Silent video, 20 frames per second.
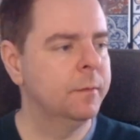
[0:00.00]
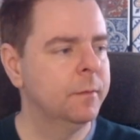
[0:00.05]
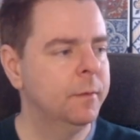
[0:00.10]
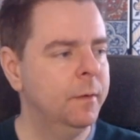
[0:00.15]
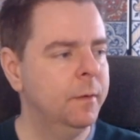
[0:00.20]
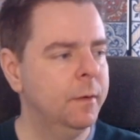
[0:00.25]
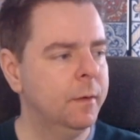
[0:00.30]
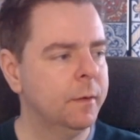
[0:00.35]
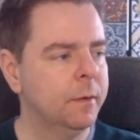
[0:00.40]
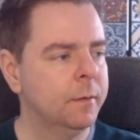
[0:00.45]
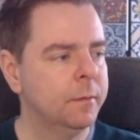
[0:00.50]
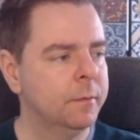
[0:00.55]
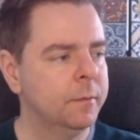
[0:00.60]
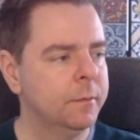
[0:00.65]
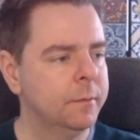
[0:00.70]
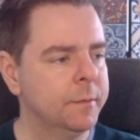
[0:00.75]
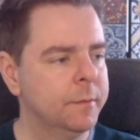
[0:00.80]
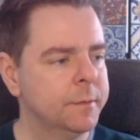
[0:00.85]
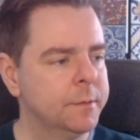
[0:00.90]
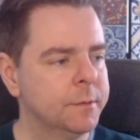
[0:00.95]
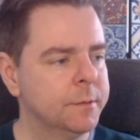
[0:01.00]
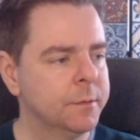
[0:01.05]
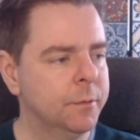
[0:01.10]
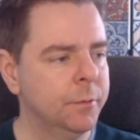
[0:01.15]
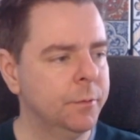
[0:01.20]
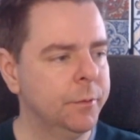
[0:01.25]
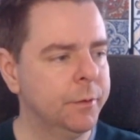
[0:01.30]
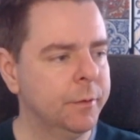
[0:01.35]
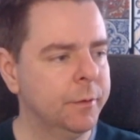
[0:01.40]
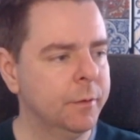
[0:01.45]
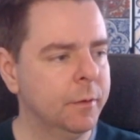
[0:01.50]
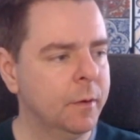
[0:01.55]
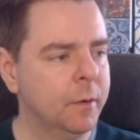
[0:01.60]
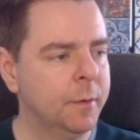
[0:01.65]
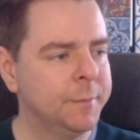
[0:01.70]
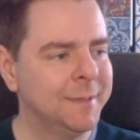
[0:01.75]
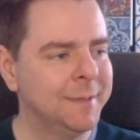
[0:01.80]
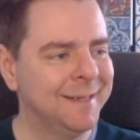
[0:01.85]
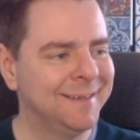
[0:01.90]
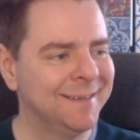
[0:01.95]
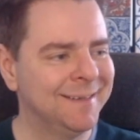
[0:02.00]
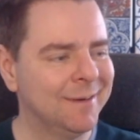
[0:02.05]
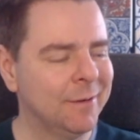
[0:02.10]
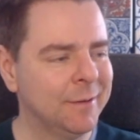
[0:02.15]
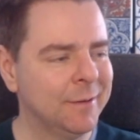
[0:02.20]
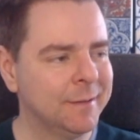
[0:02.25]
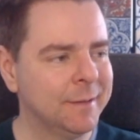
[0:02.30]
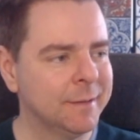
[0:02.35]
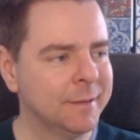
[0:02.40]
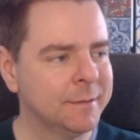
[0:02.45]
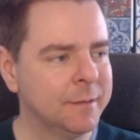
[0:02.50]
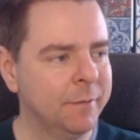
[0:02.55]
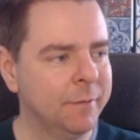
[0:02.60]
Huh, this is cool. You can update the context.